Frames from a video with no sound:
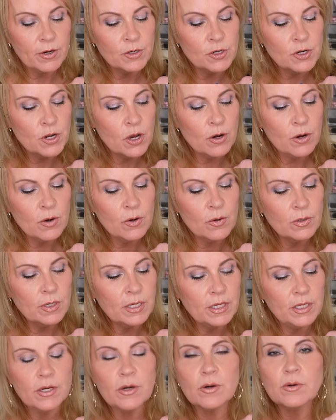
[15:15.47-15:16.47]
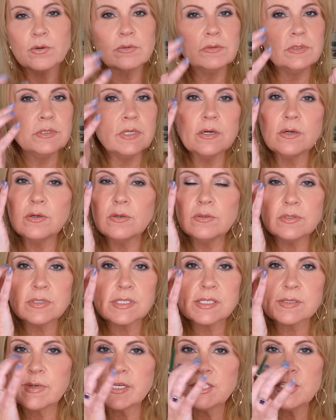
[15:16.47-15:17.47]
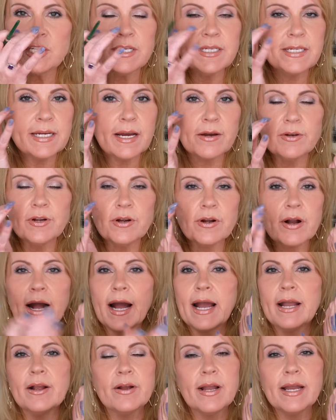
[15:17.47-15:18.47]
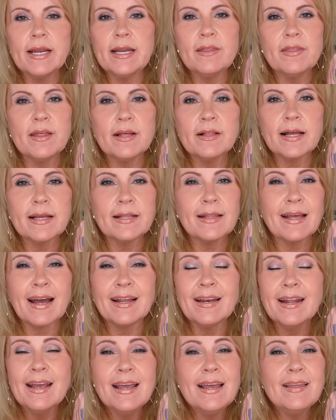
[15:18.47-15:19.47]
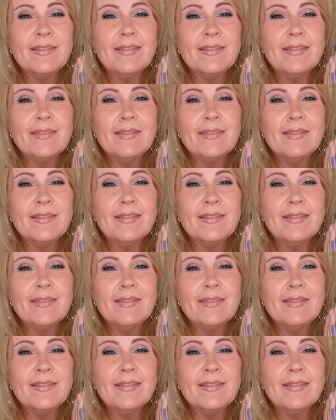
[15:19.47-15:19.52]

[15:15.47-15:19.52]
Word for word: No, you know, no smudging down your eye or anything like that.